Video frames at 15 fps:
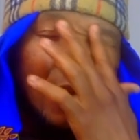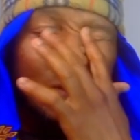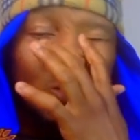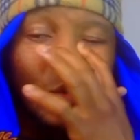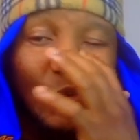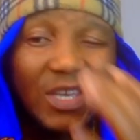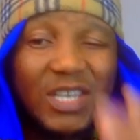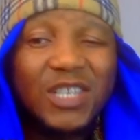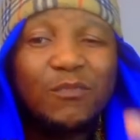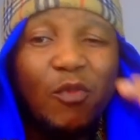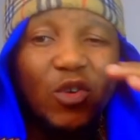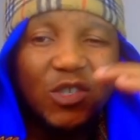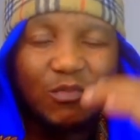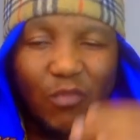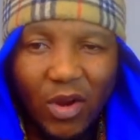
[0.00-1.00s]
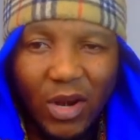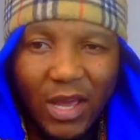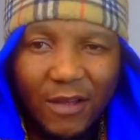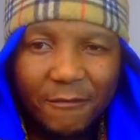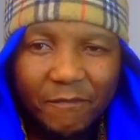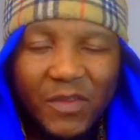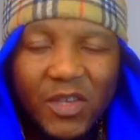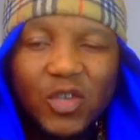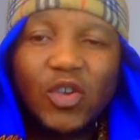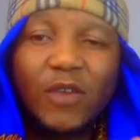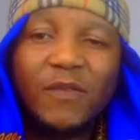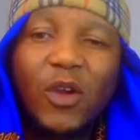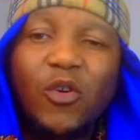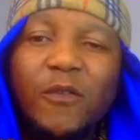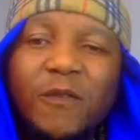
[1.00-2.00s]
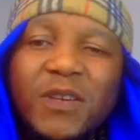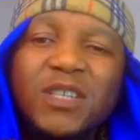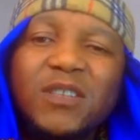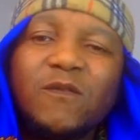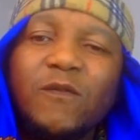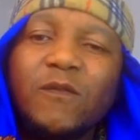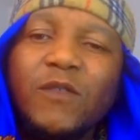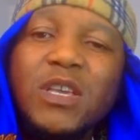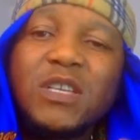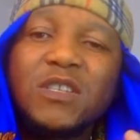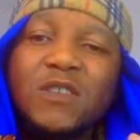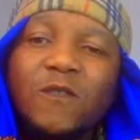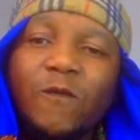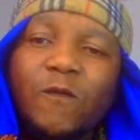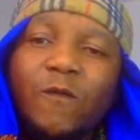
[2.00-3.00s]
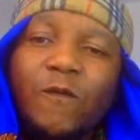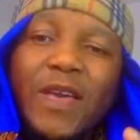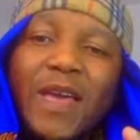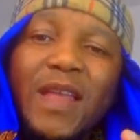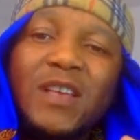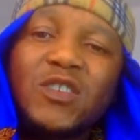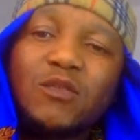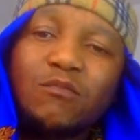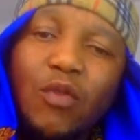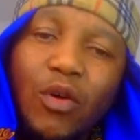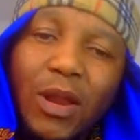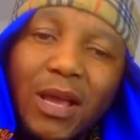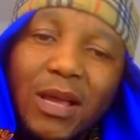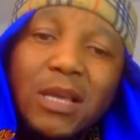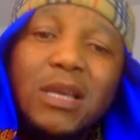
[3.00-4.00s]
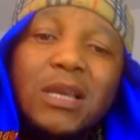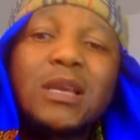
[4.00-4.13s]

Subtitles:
So this is more smaller. So if the coefficient is very smaller,